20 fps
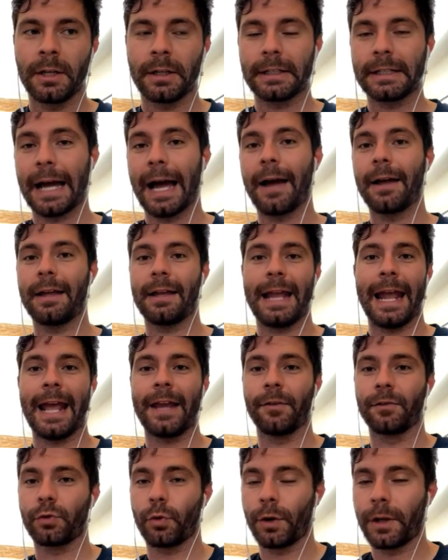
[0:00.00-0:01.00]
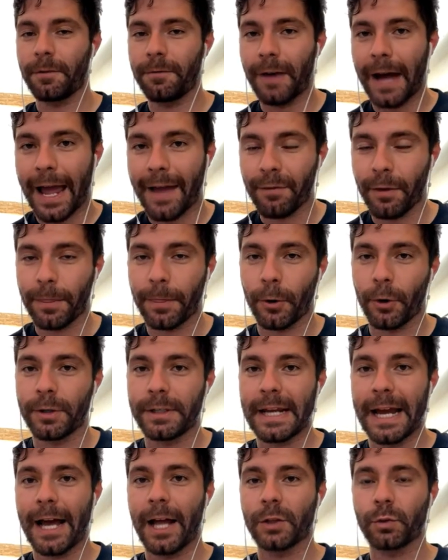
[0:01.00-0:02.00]
Got 8 of 25 on third
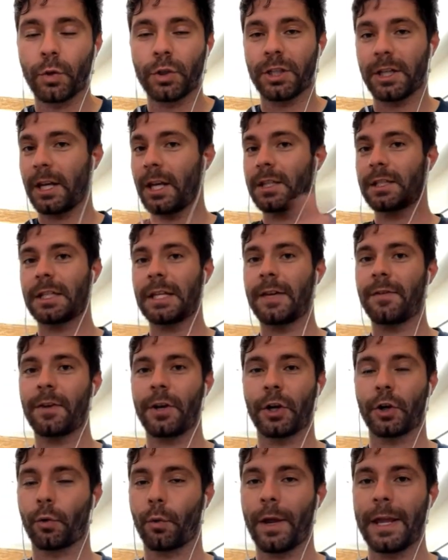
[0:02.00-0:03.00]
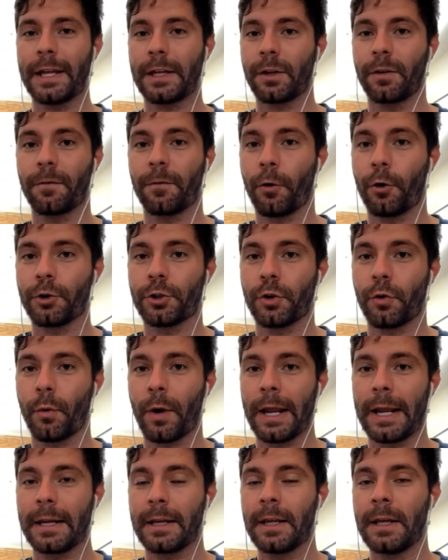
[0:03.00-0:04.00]
downs, which isn't even a great conversion
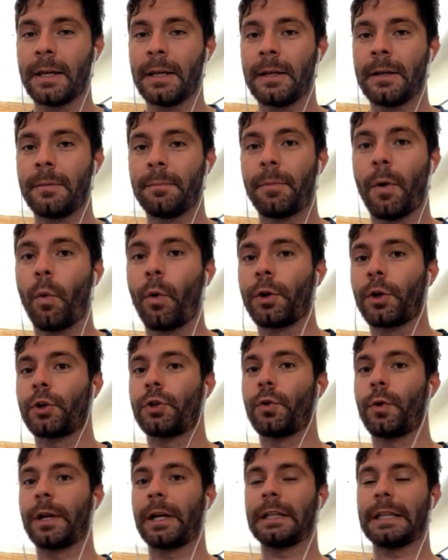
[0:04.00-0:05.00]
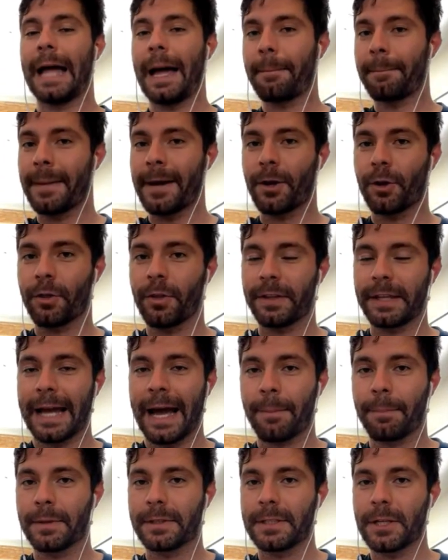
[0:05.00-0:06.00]
rate. But when you're doing a lot better than the
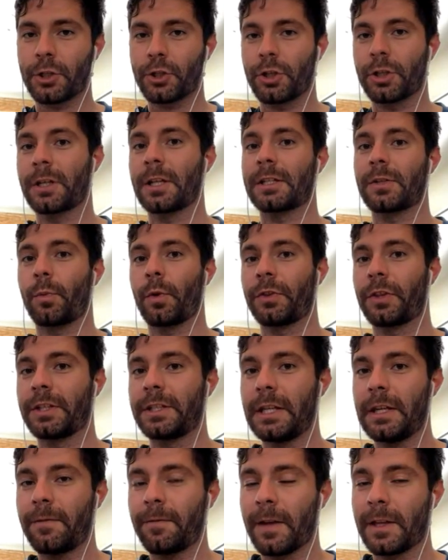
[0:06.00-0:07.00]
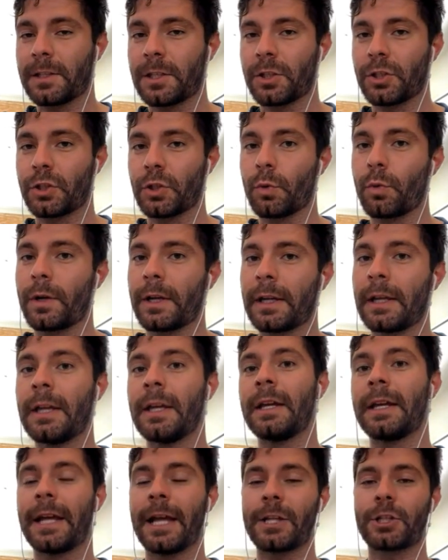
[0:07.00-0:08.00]
opposition because of what the defense is doing,
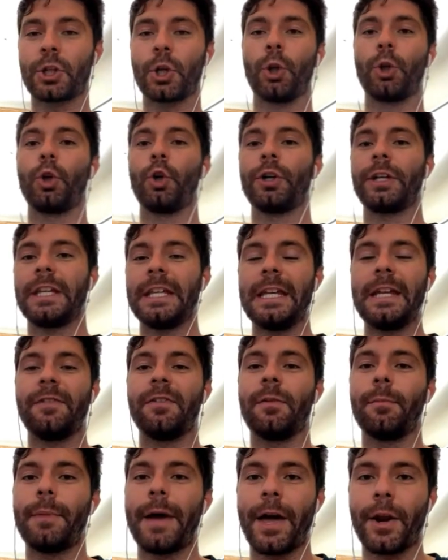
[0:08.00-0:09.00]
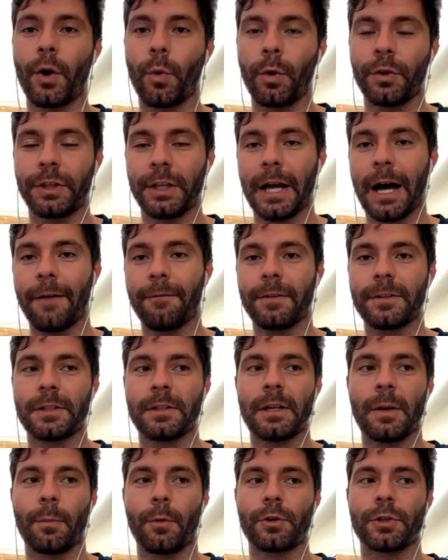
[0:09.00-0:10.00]
it's going to look even better with the offensive
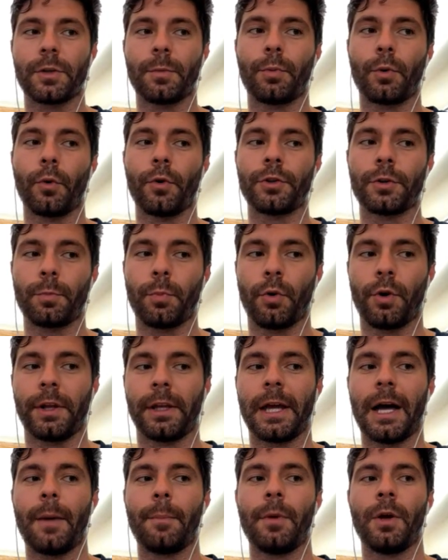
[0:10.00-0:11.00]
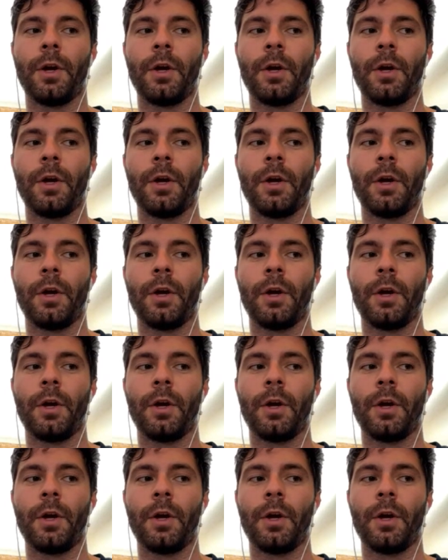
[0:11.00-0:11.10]
numbers the Bruins are putting up.